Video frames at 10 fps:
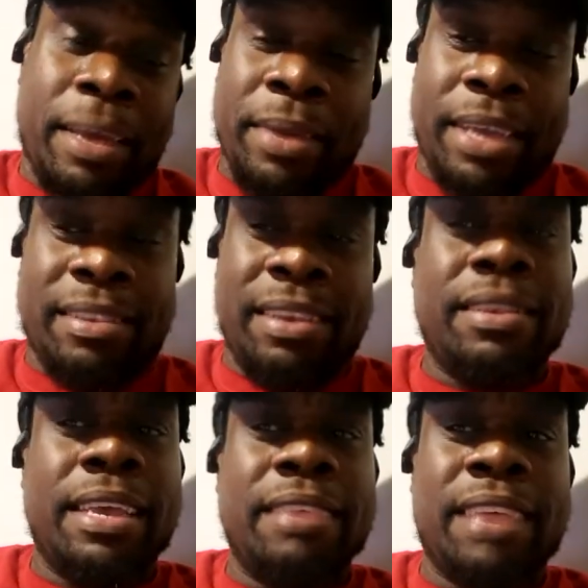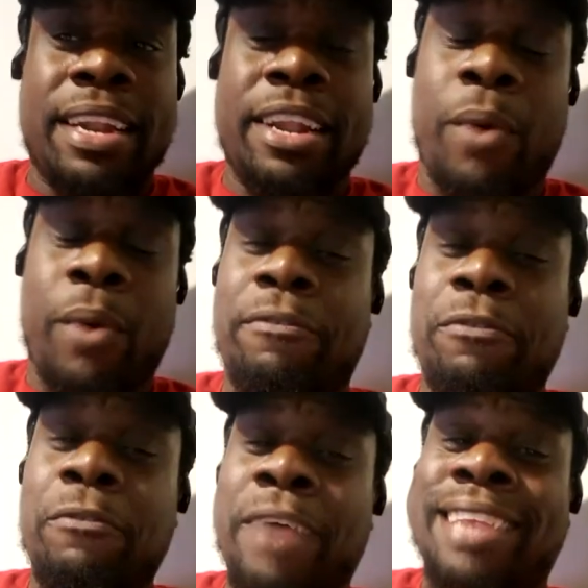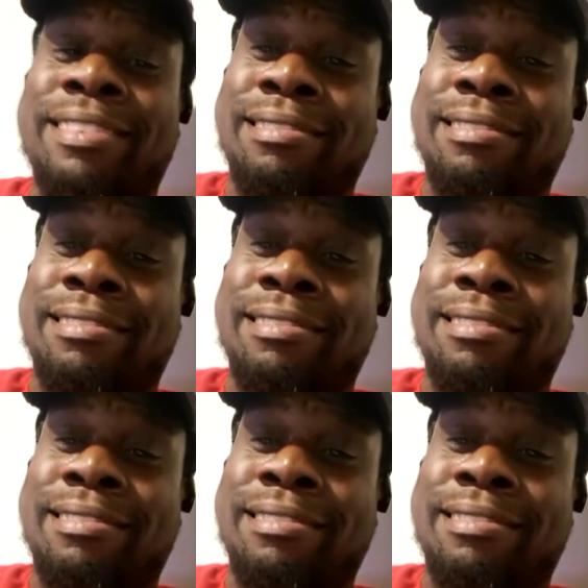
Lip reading: I mean, because he's done it in quite a few fights.